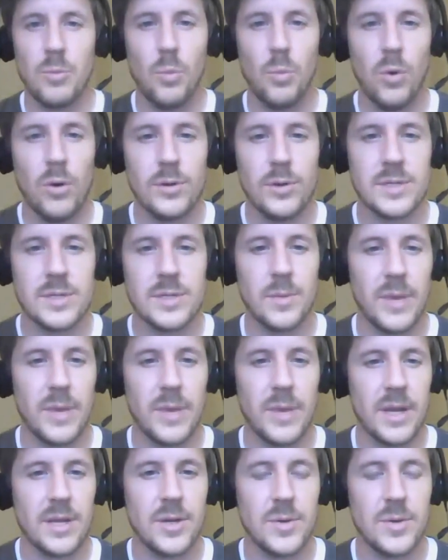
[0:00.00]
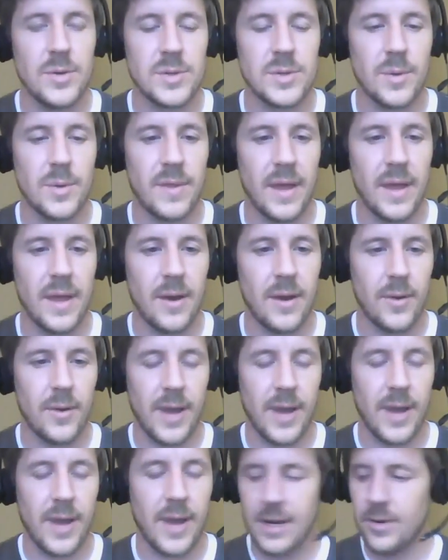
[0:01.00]
words that we could use with it.
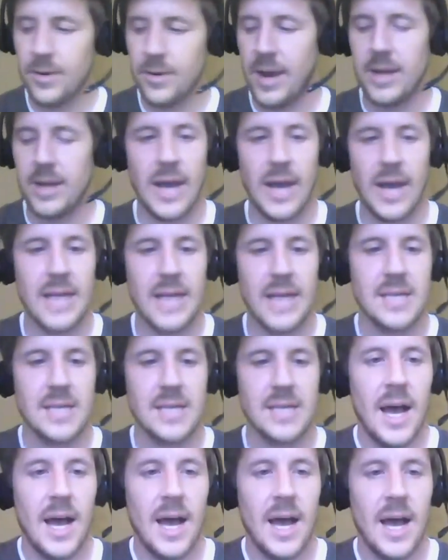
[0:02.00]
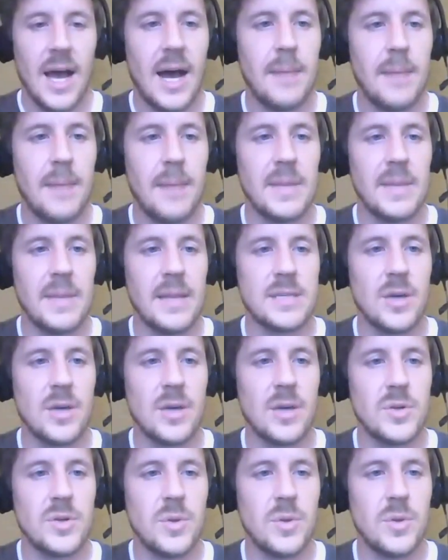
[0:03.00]
Okay, great, you guys. Um, let's
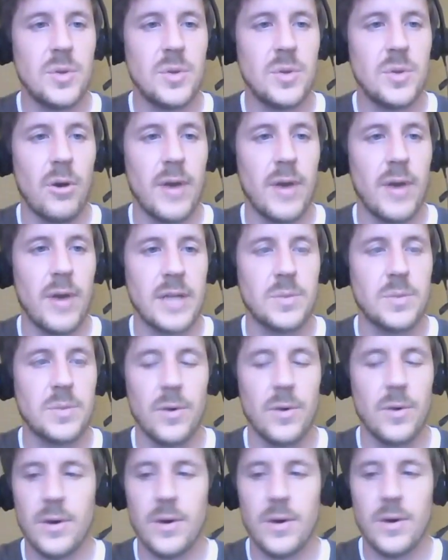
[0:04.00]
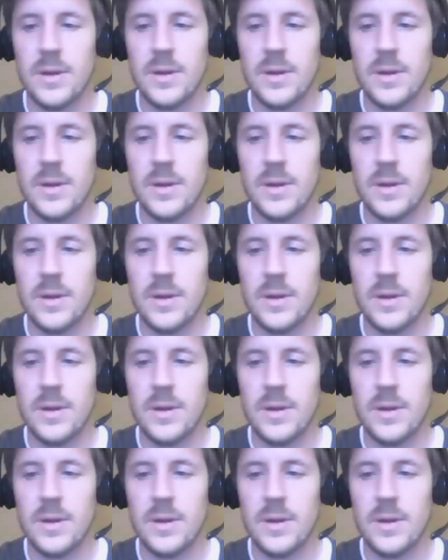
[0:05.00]
go to our next word,